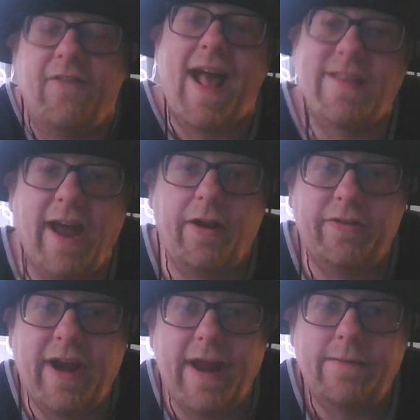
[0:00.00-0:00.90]
that title
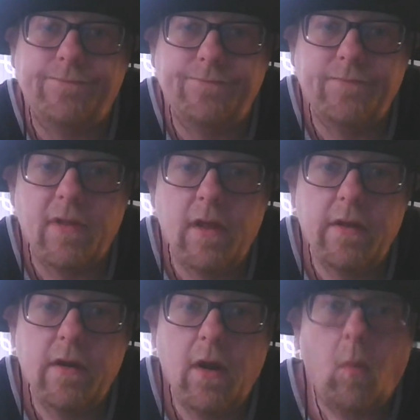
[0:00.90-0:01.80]
tonight?
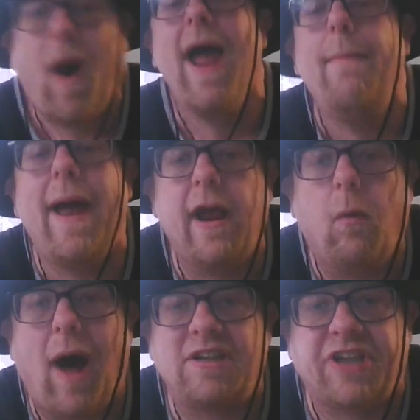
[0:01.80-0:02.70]
Why am I going to
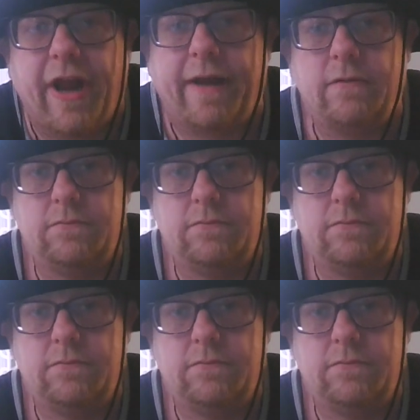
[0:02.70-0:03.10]
watch tonight?